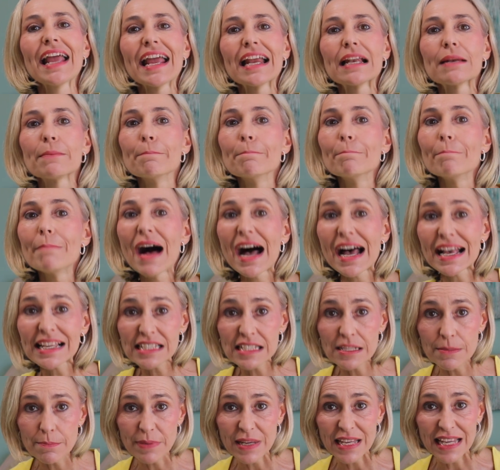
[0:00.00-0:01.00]
it
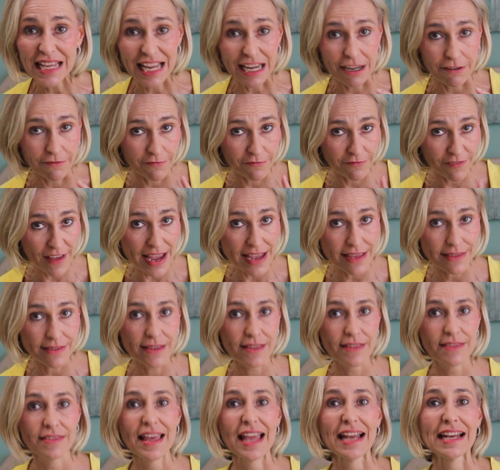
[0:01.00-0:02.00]
must be in faith
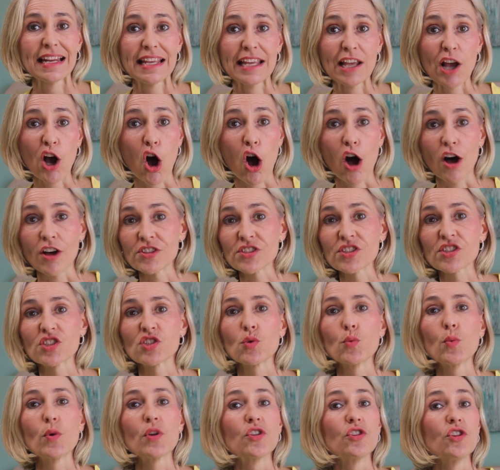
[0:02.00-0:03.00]
that he
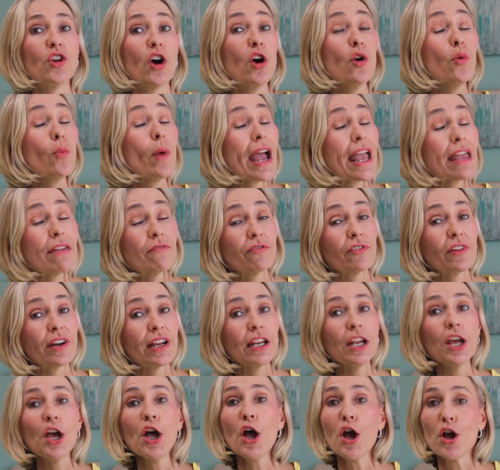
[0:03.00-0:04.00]
asks, with no
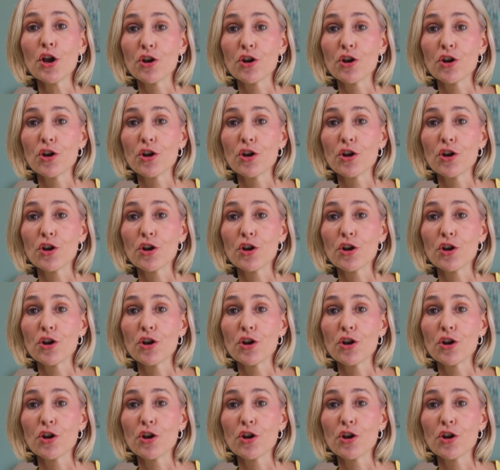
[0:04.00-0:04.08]
wavering,